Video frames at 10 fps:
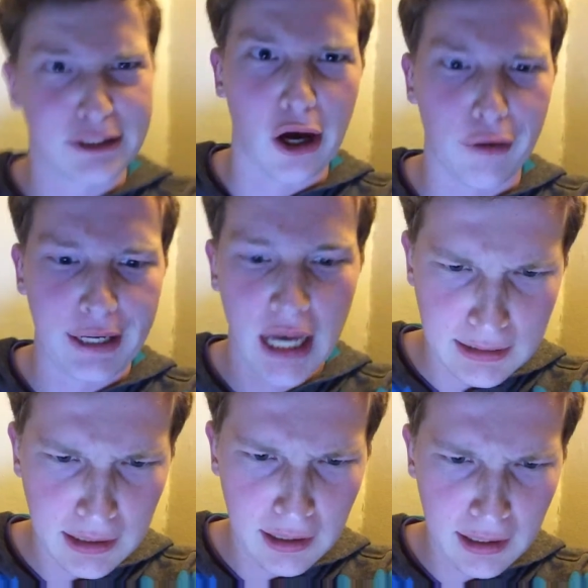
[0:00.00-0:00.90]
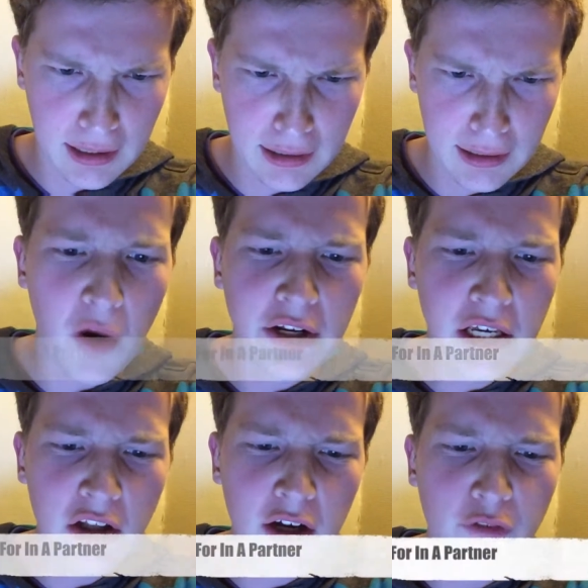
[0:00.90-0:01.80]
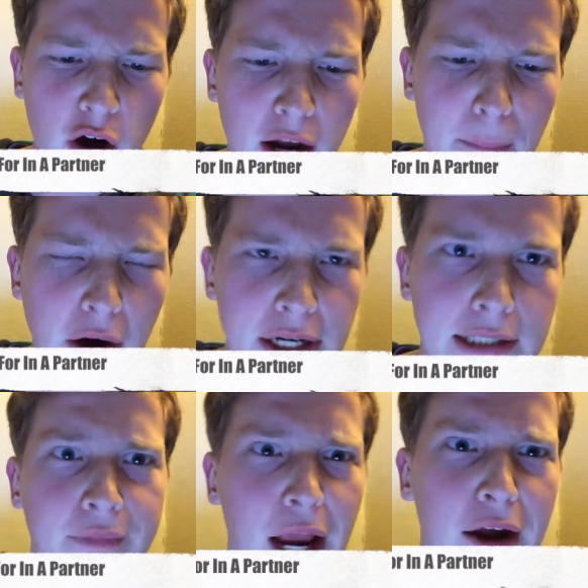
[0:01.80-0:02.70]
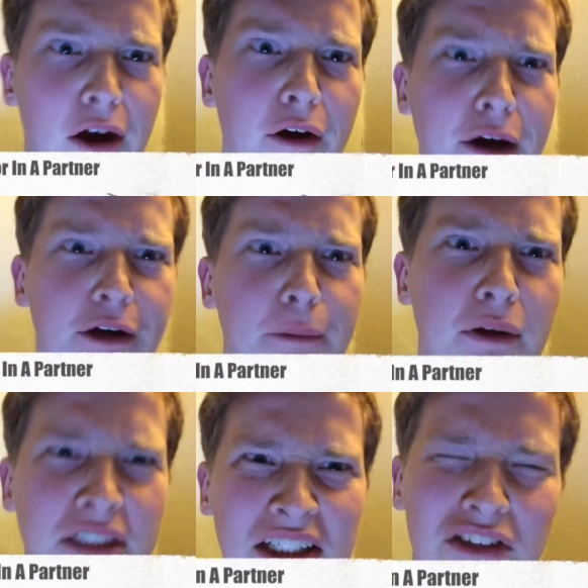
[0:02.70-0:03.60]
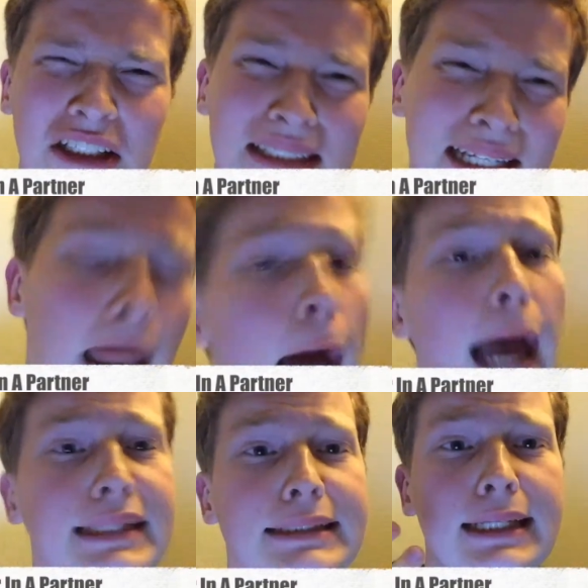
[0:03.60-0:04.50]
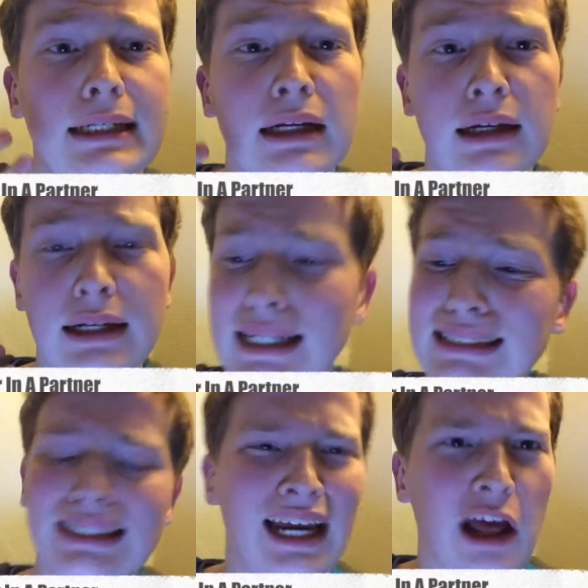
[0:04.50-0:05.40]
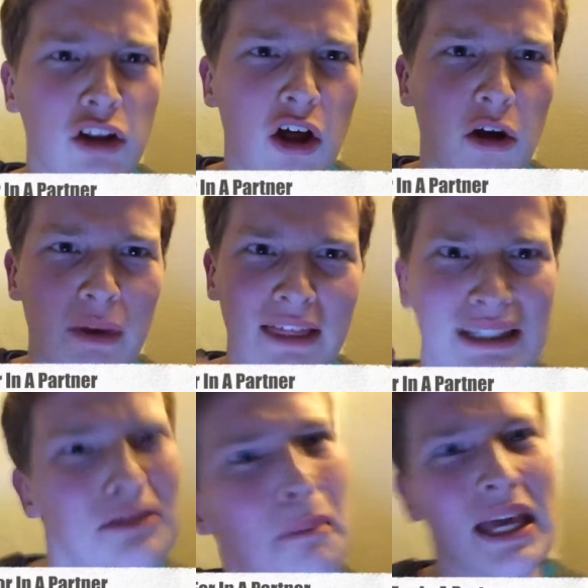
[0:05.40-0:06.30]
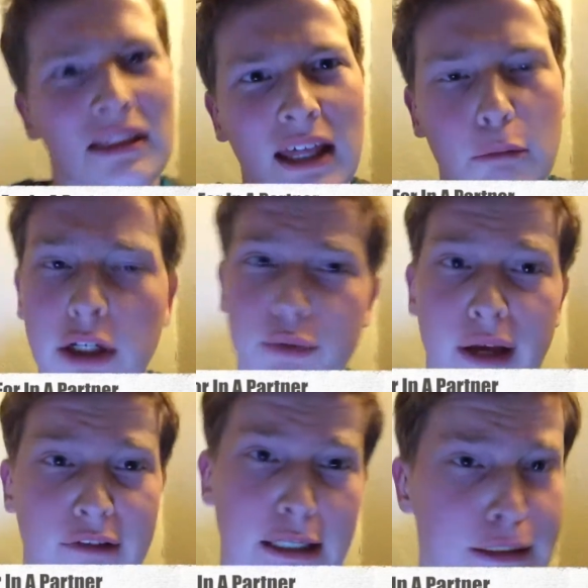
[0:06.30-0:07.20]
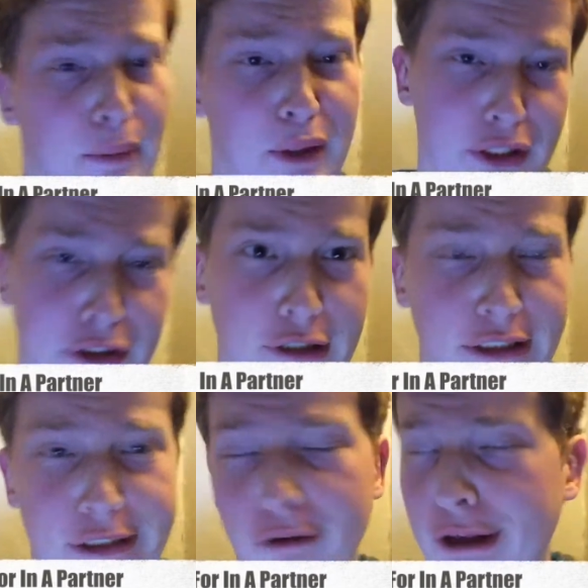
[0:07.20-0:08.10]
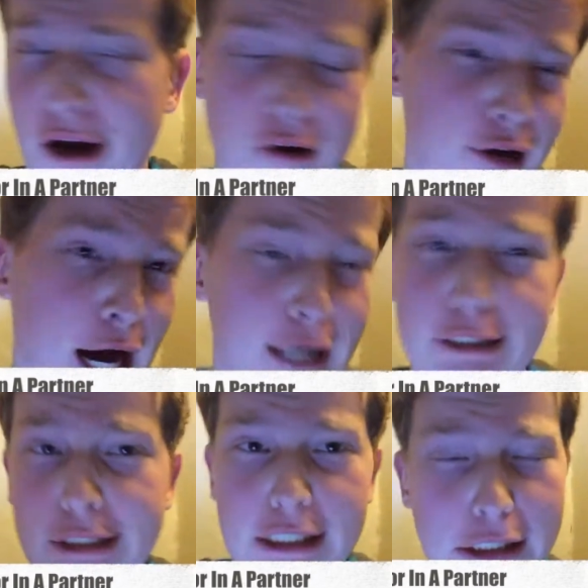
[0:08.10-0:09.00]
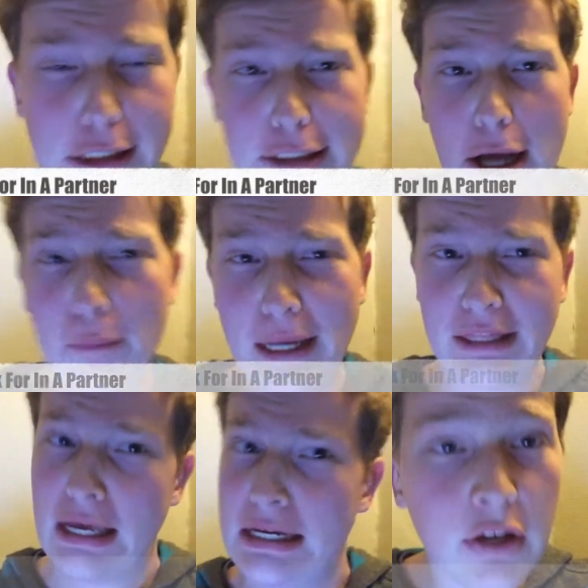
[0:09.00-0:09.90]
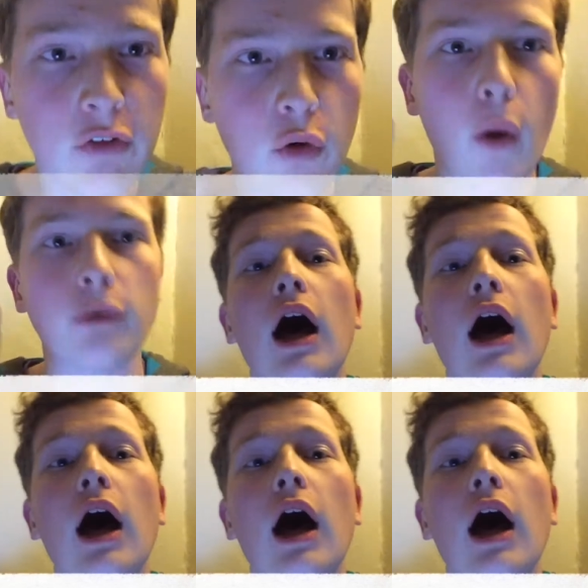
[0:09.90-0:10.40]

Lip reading: I'm sorry. Quality you look for in a partner. They are a good person, they're just nice and easy to get along with. That's the main thing. Plus, we have, like, similar interests, so, you know, just no big thing. Favorite quote.